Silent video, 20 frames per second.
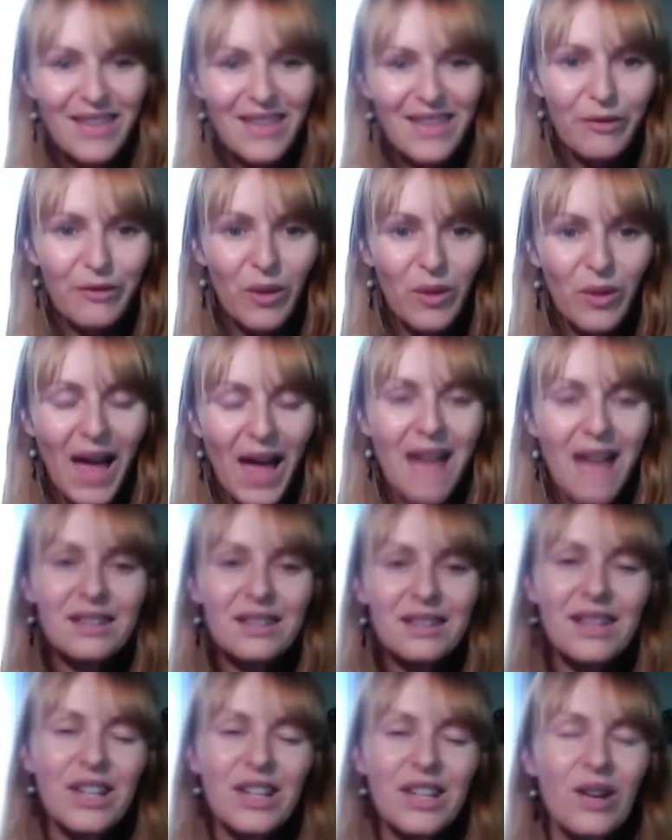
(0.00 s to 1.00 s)
for that,
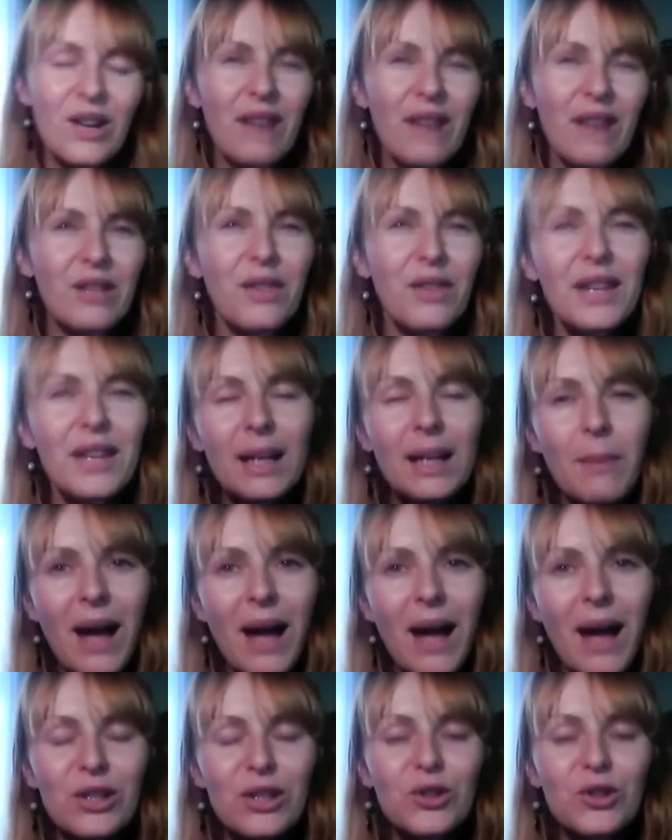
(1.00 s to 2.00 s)
so they don't have to think
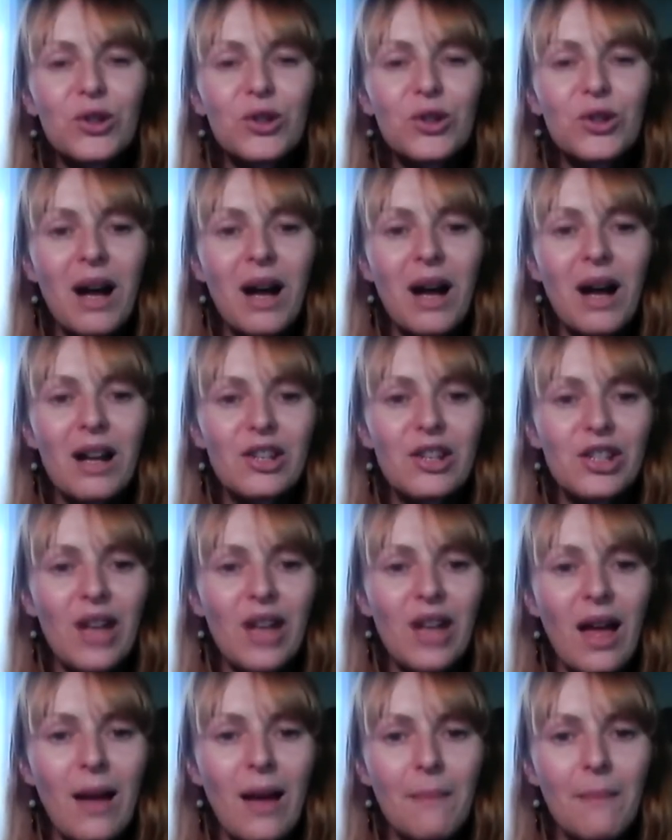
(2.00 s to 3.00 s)
about it too much.
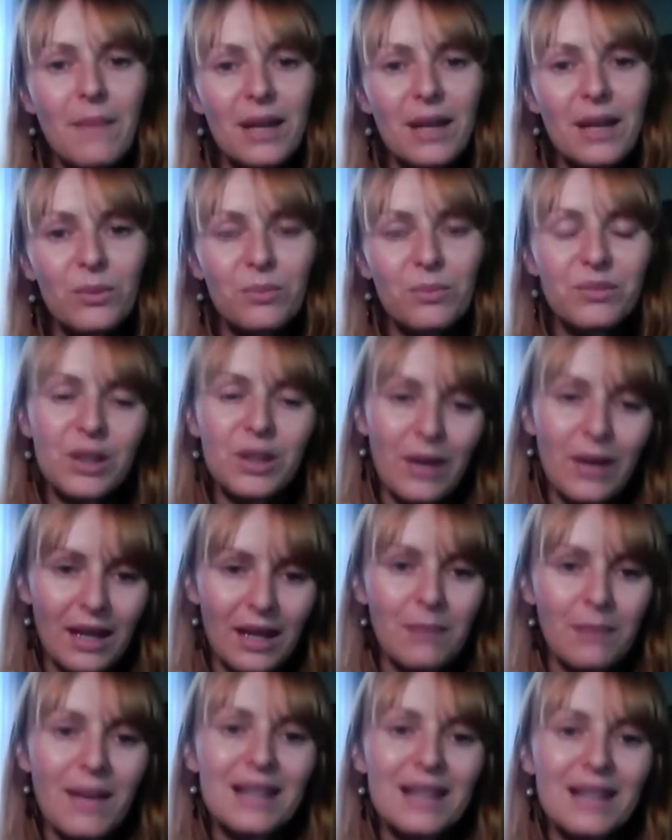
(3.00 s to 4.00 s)
So
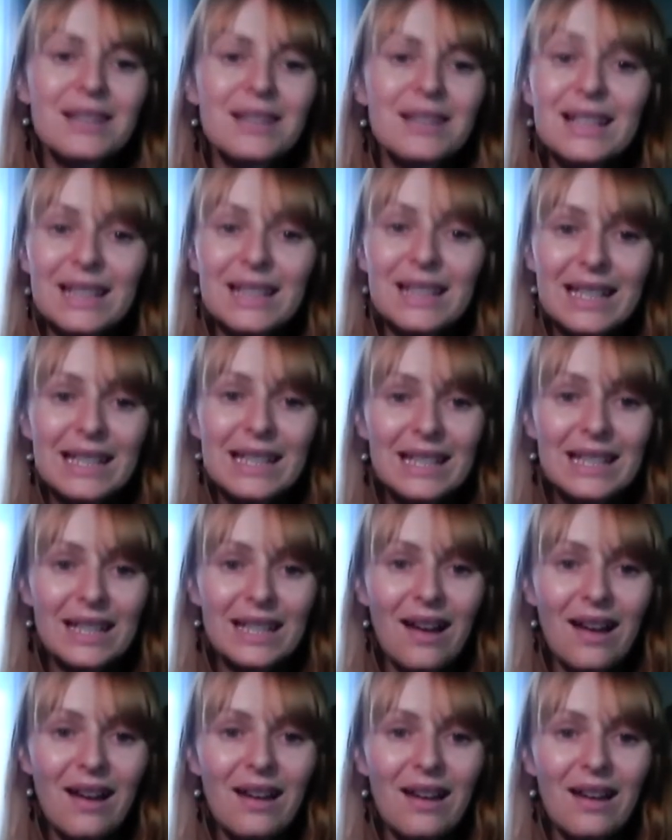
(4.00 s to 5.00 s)
it makes things
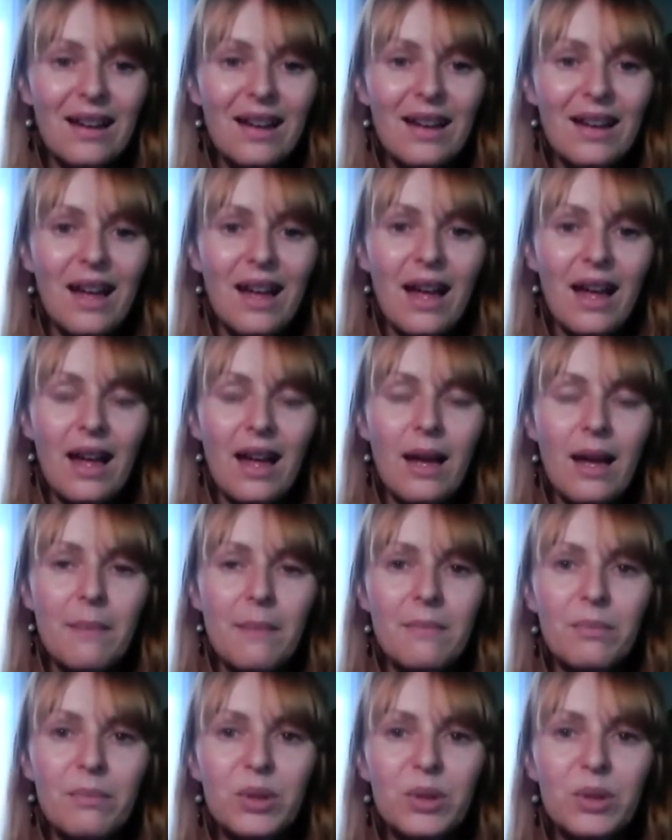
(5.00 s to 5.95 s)
easier. But